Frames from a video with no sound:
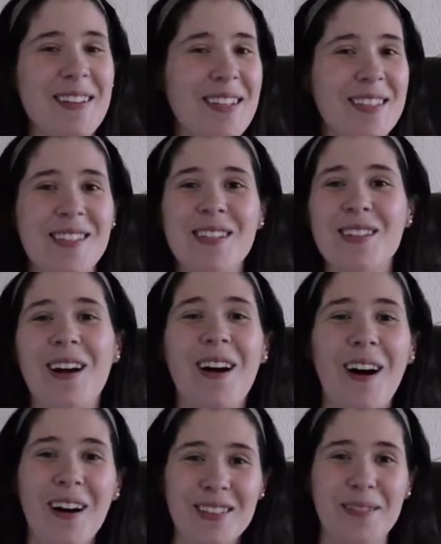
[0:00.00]
It's just
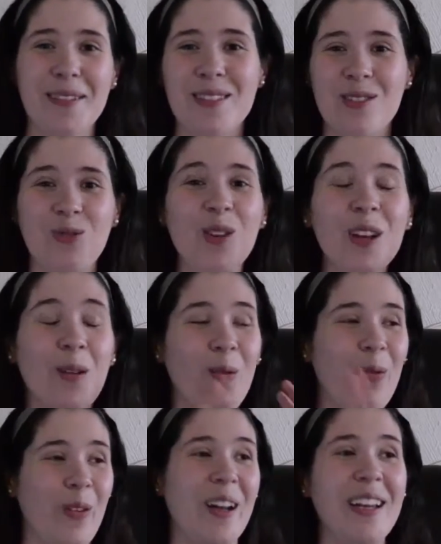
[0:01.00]
awesome. It's really
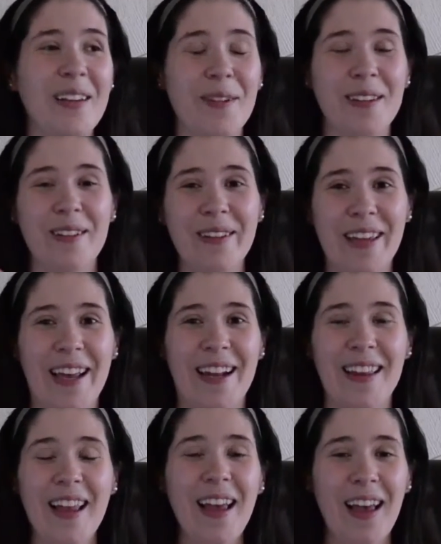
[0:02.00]
funny when you look at it.